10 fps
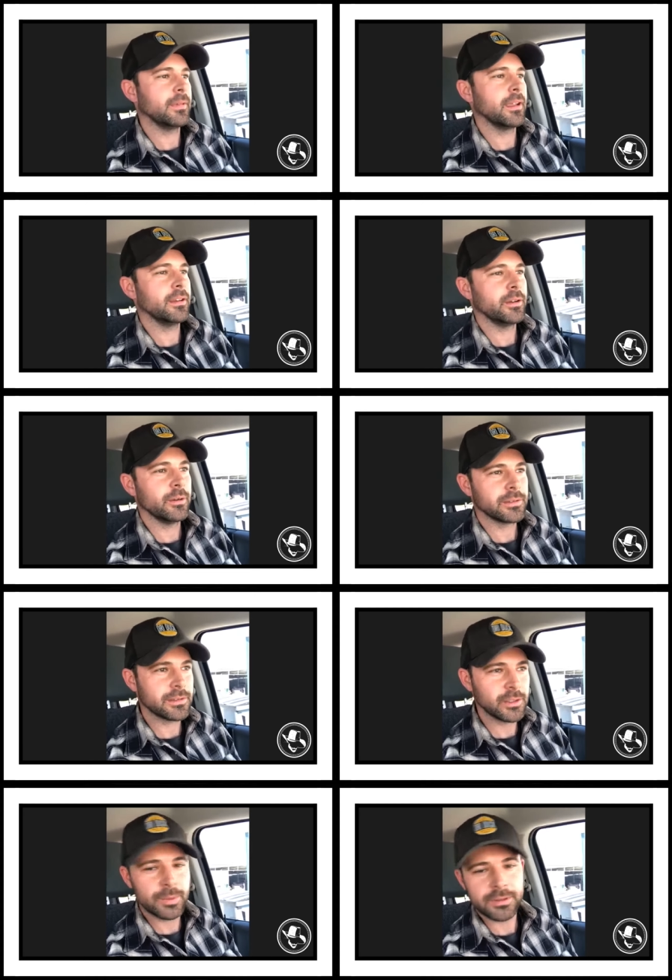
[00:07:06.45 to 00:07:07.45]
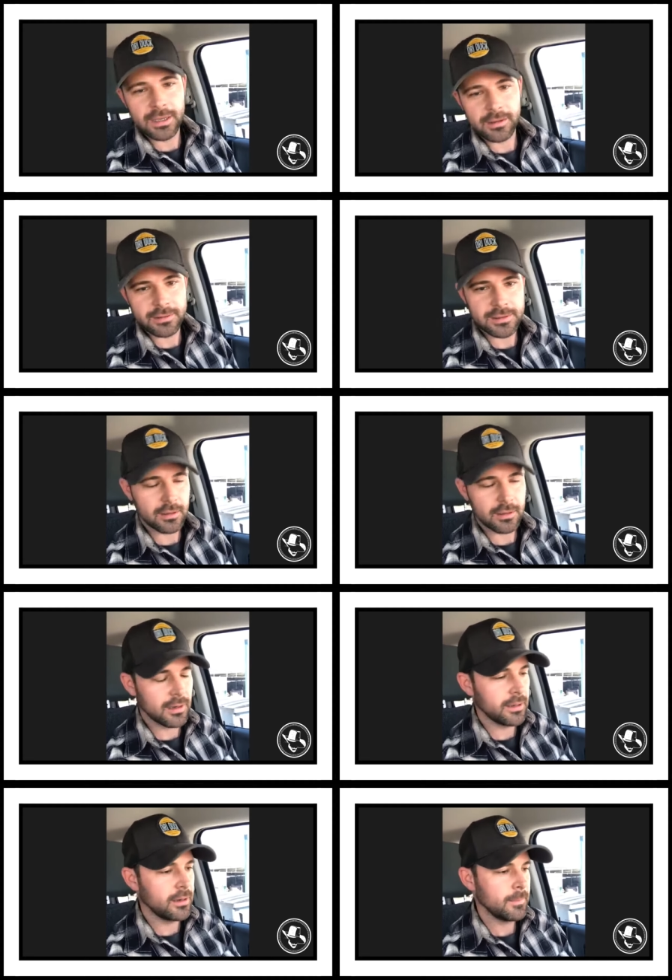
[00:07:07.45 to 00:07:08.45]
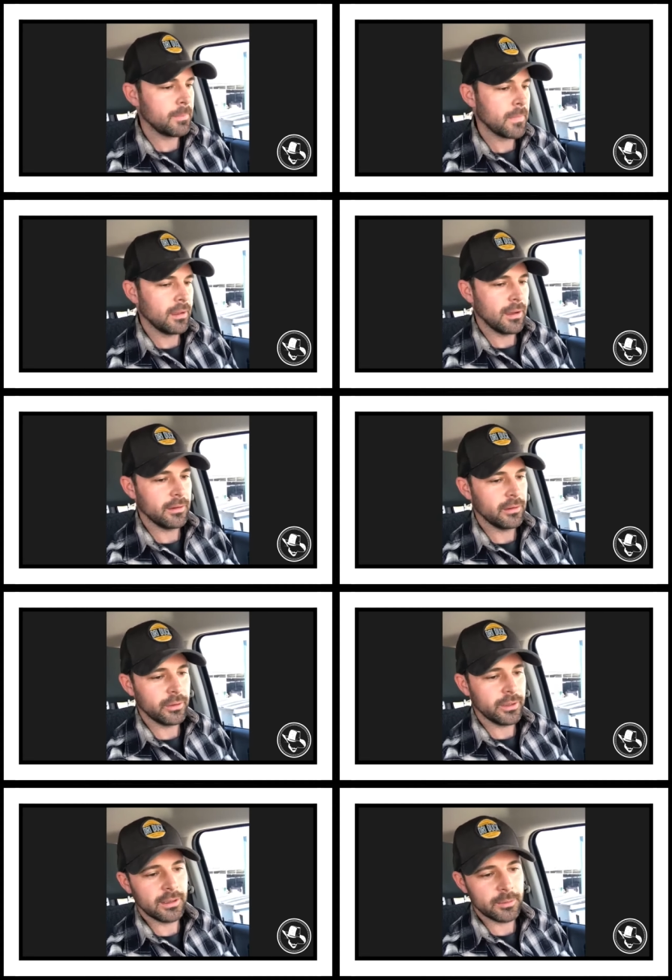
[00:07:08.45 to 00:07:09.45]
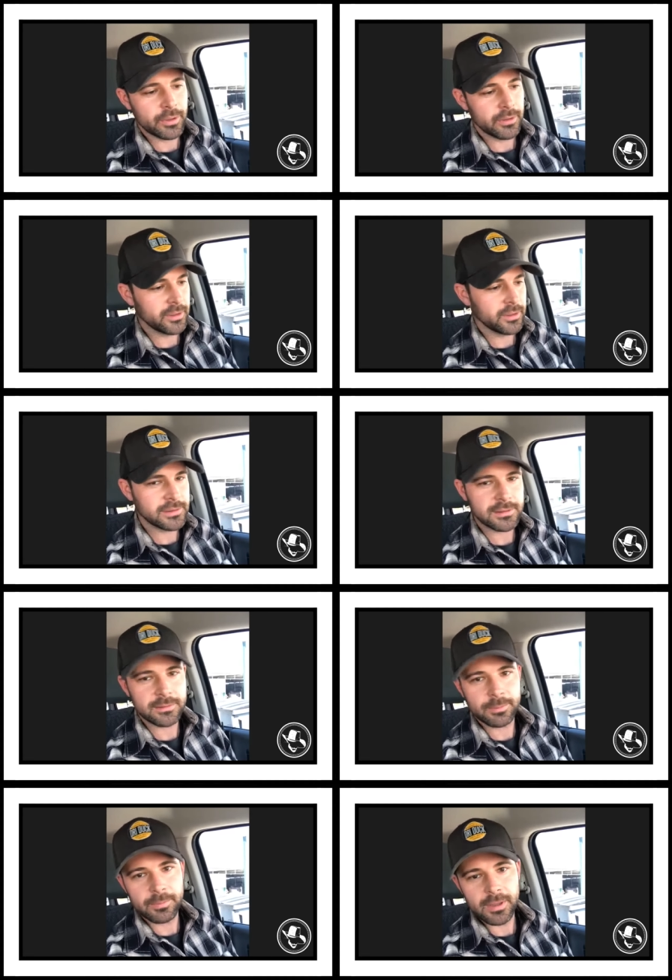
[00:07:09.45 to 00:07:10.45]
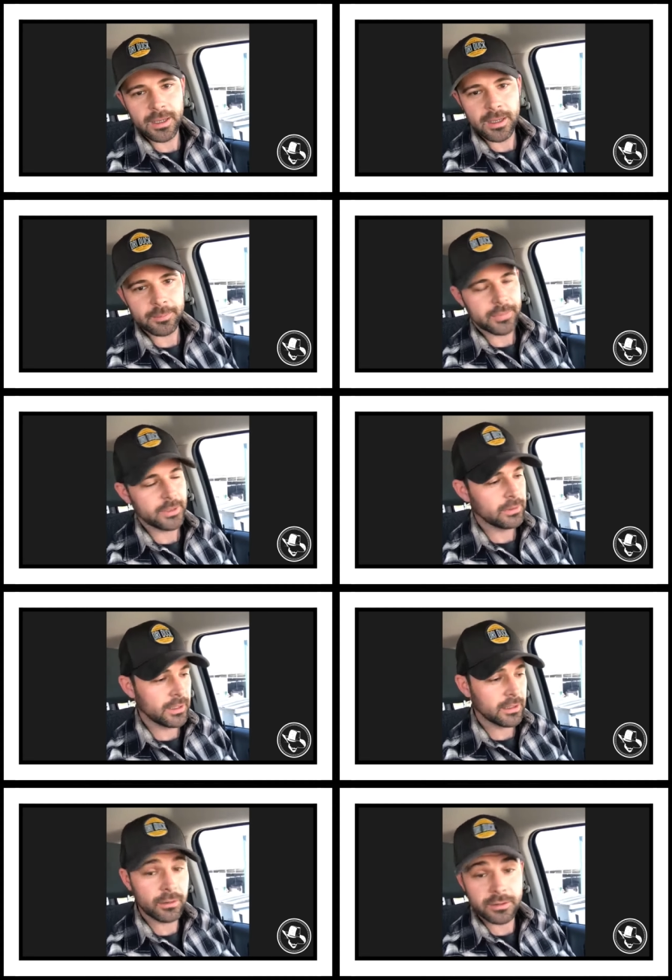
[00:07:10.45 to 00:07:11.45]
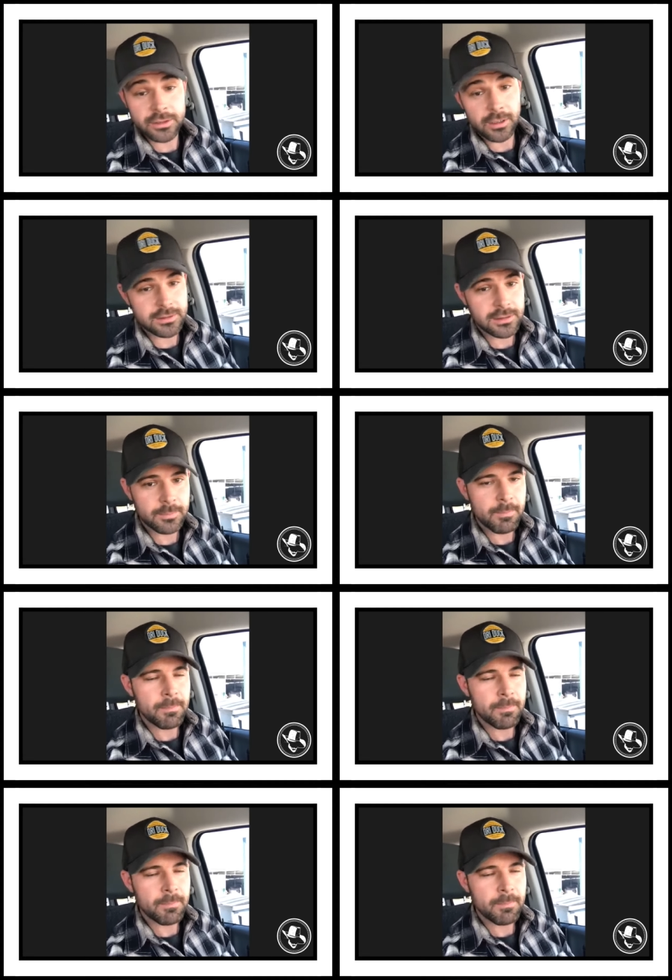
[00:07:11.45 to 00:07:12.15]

I knew he was a super talented songwriter. I knew he had produced um, people like Cody Johnson.